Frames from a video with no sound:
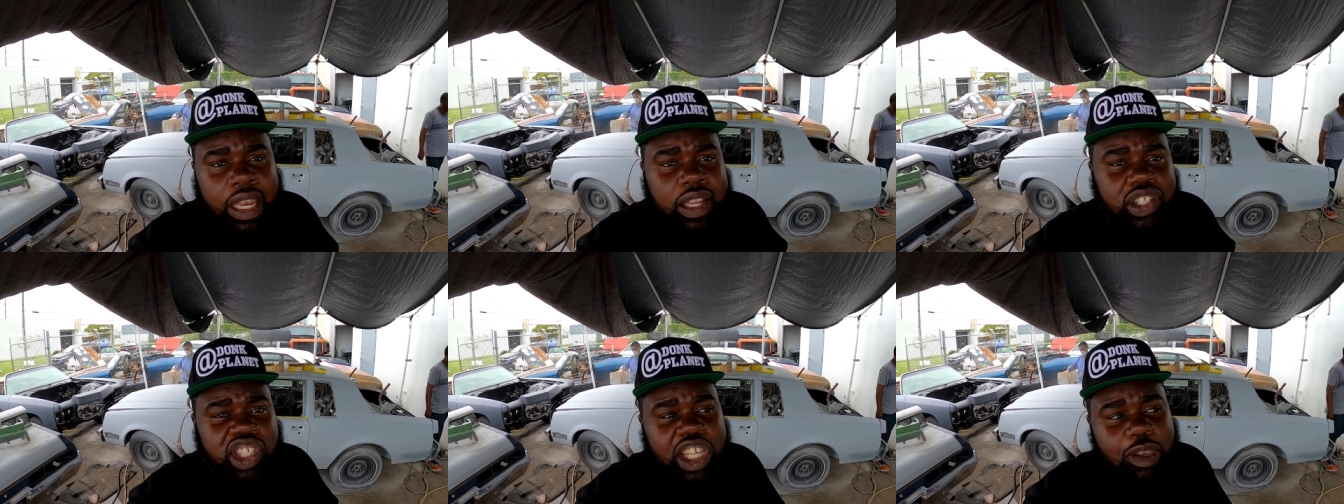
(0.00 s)

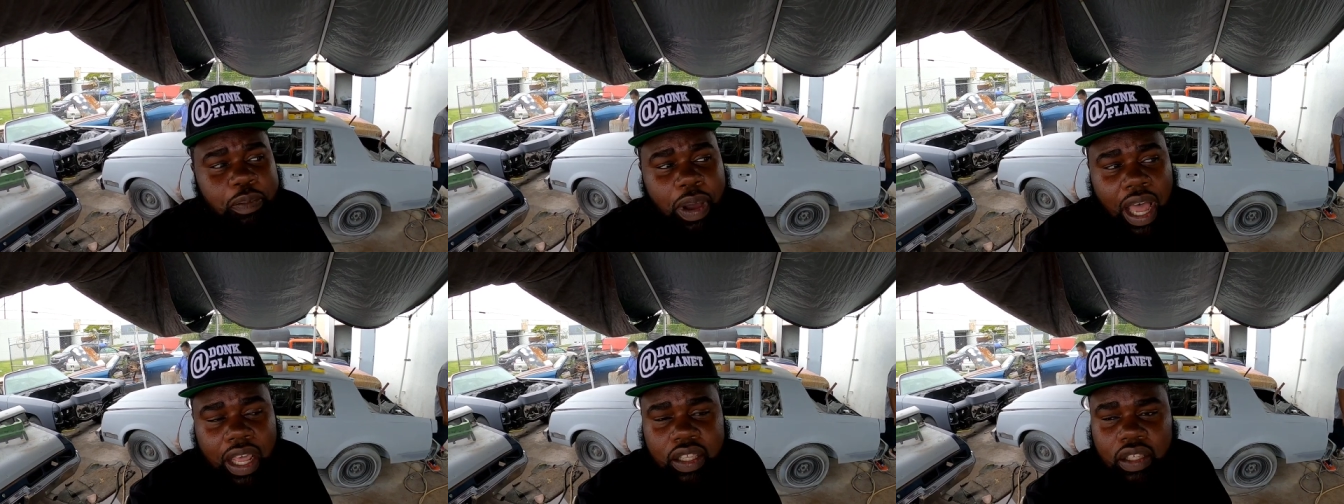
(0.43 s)
And the
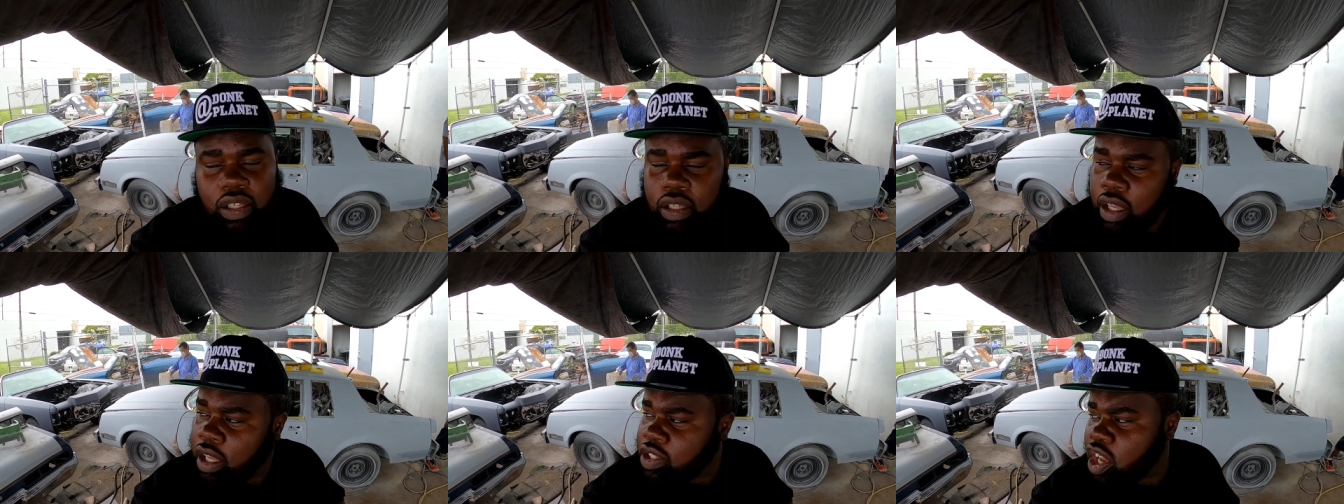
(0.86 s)
G-Body
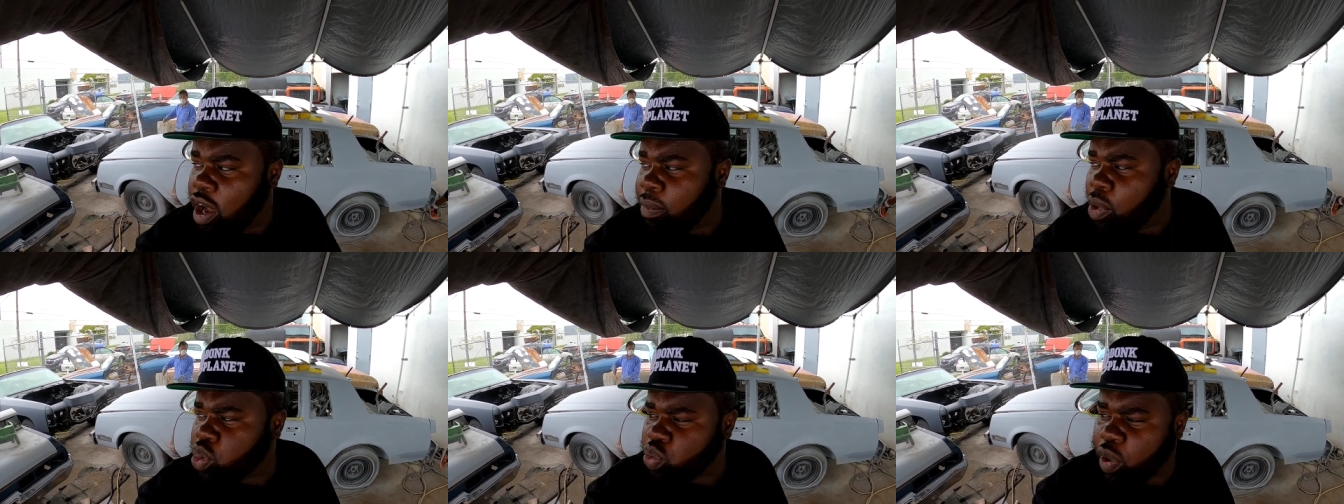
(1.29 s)
is
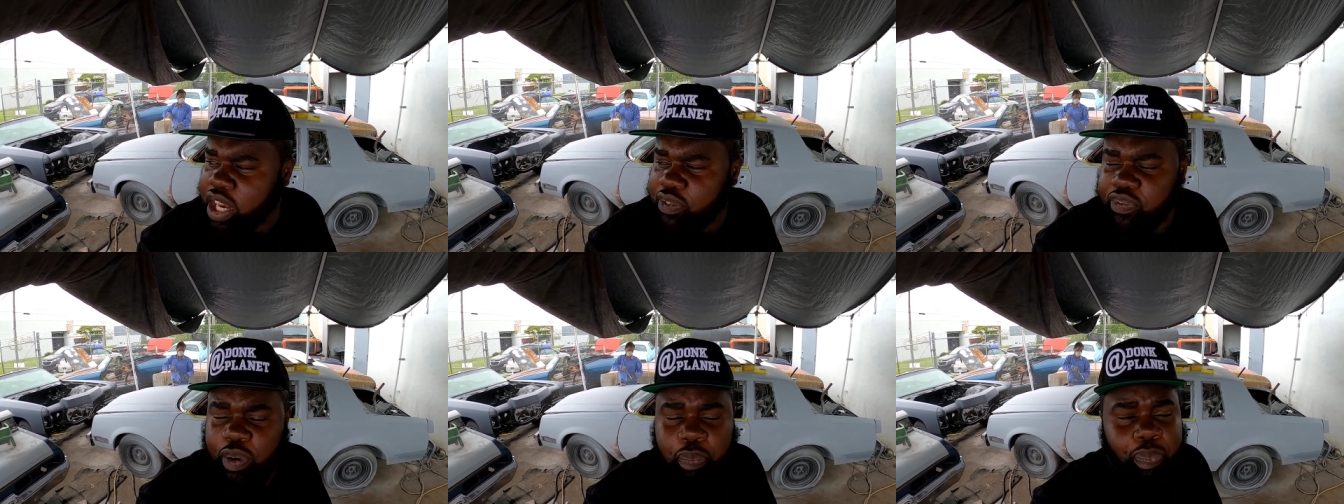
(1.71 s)
almost
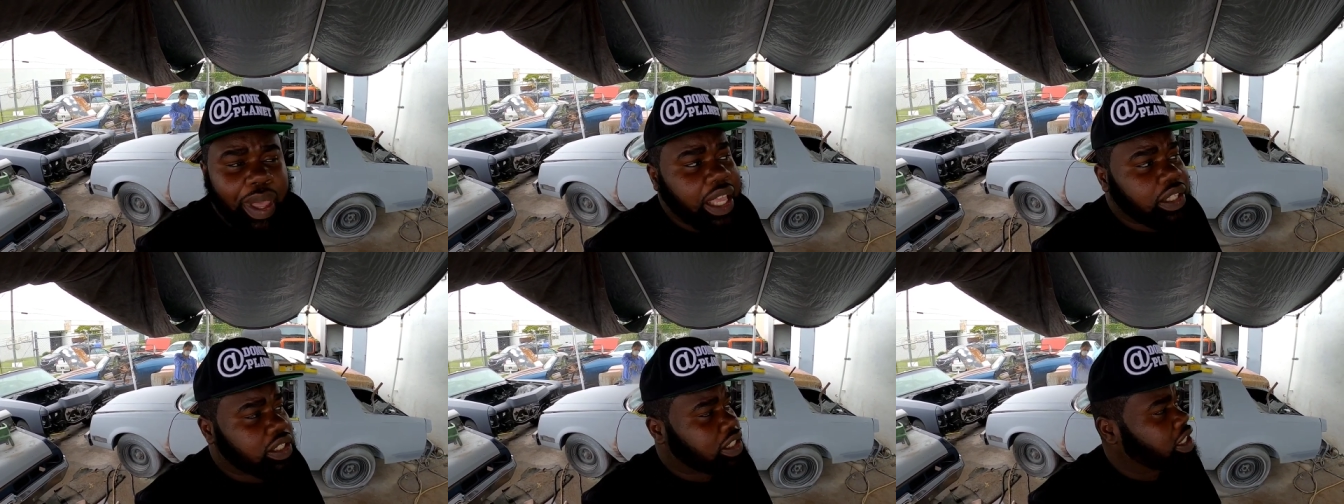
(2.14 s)
ready for
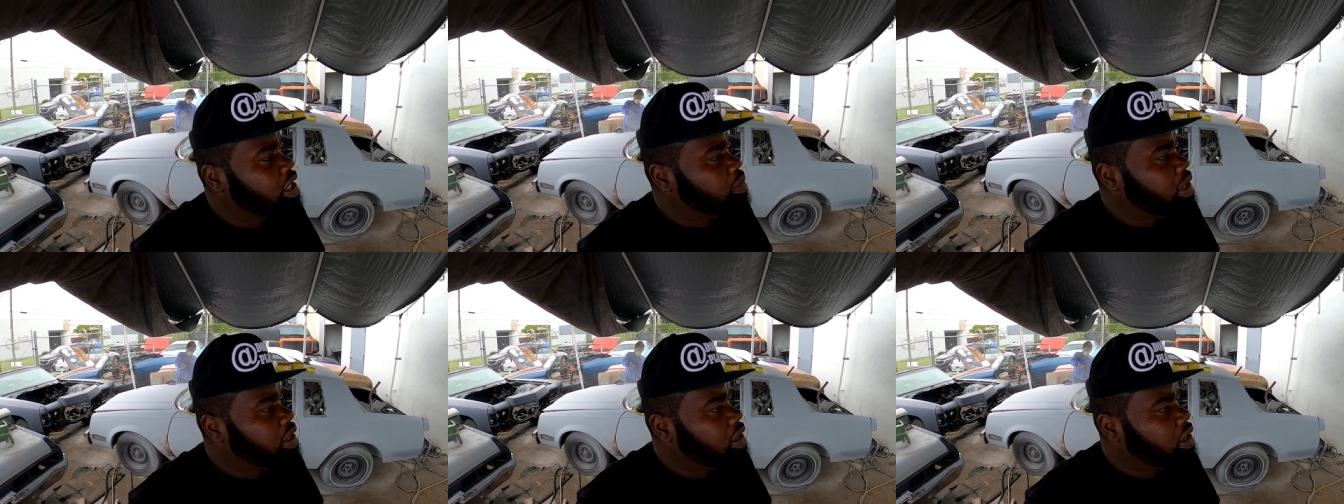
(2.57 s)
paint, you
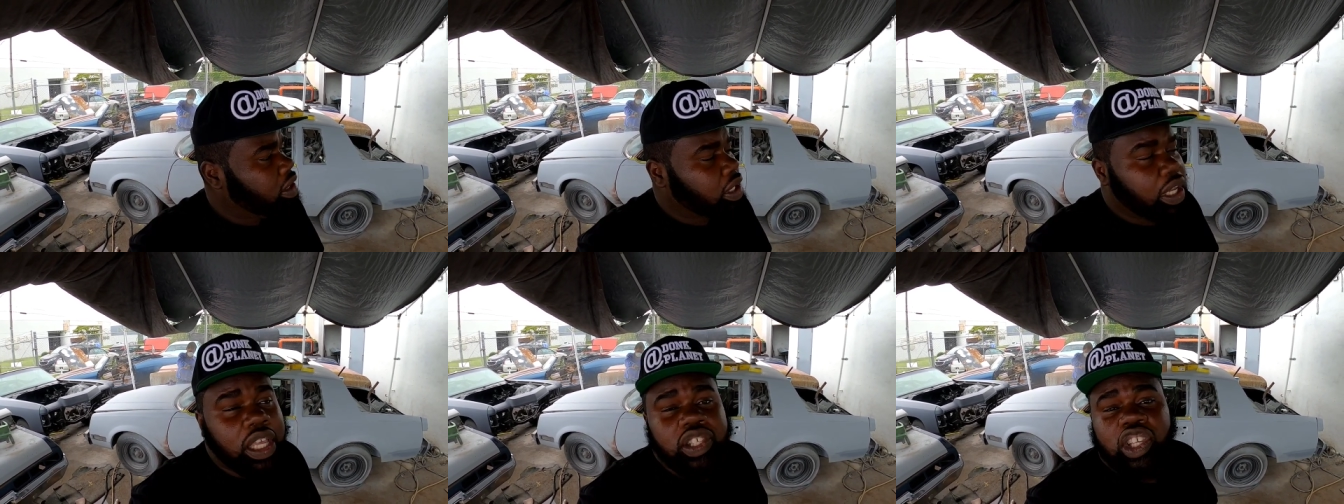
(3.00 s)
hear me?
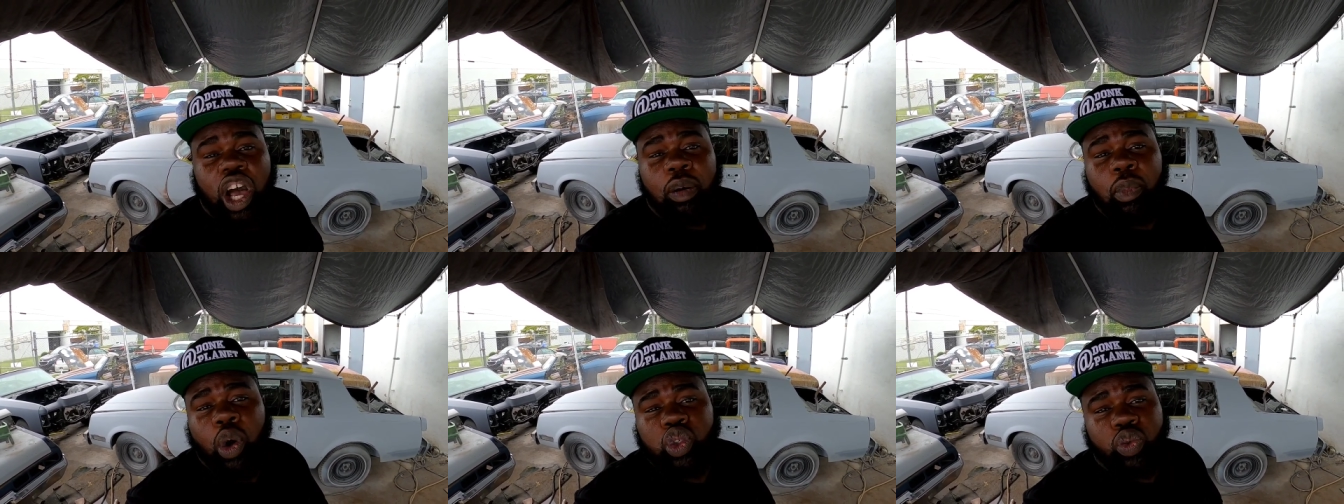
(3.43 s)
is
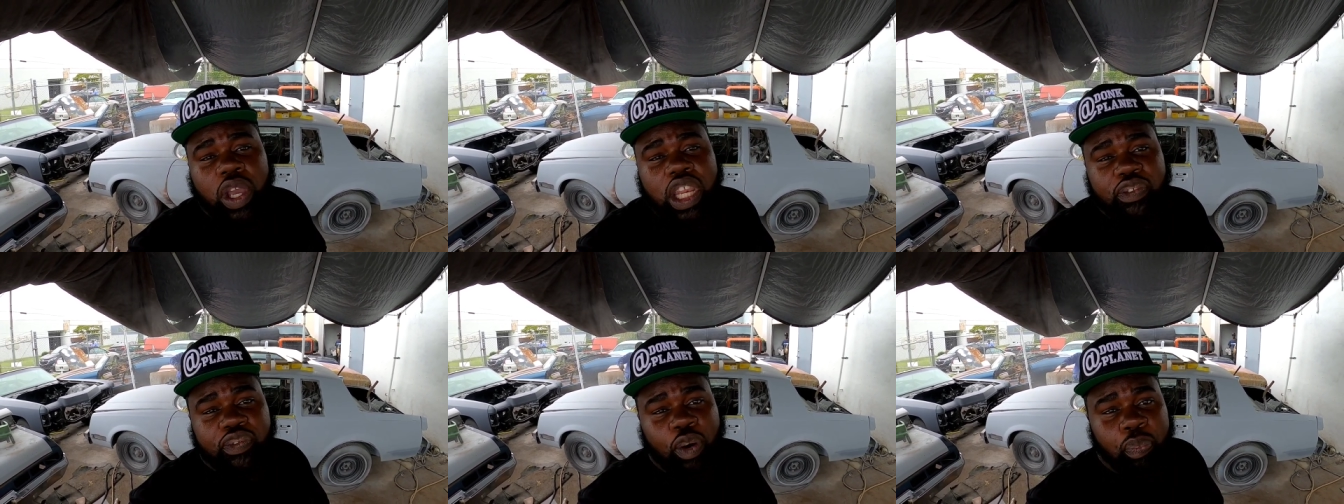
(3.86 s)
almost
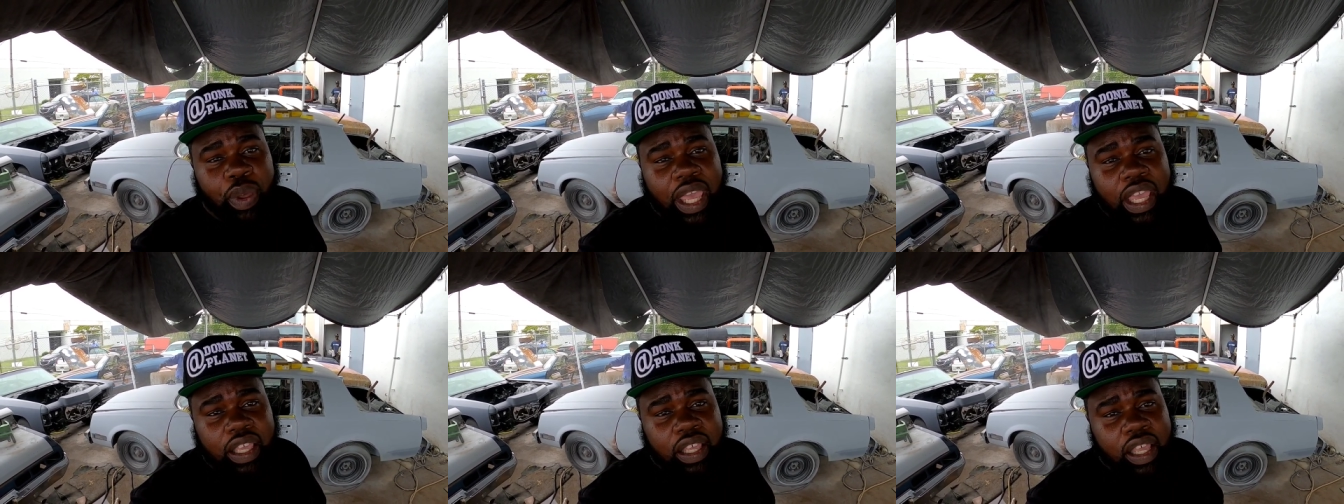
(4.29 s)
ready for
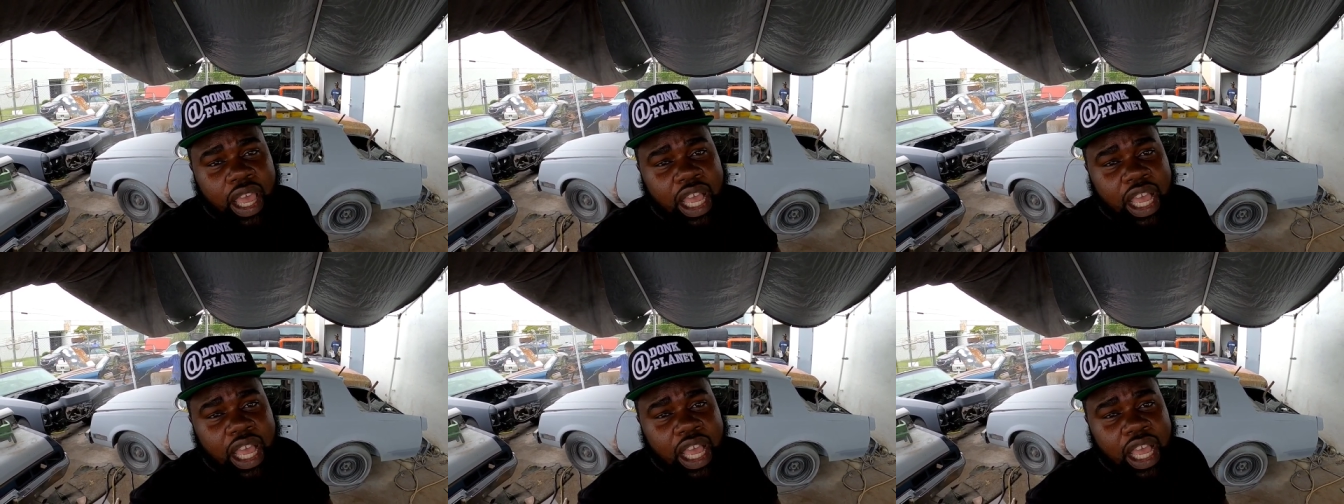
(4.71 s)
paint.